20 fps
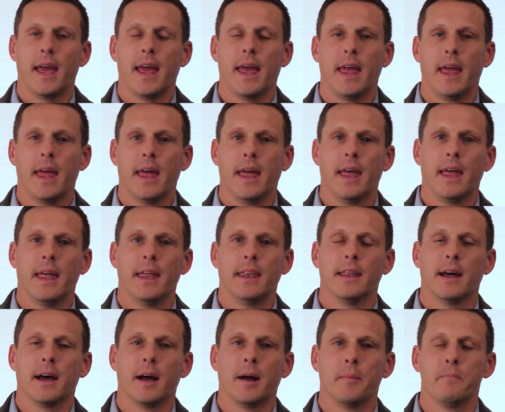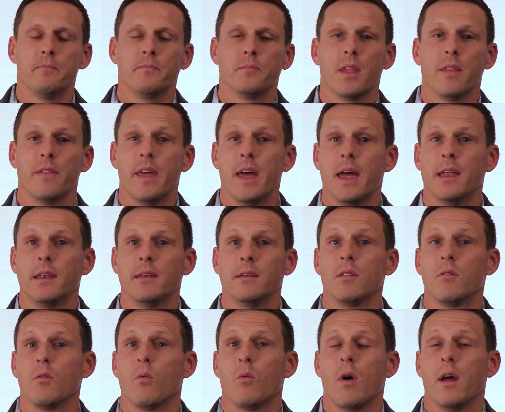And
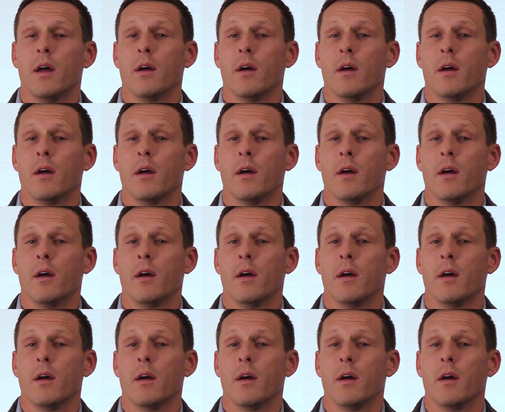then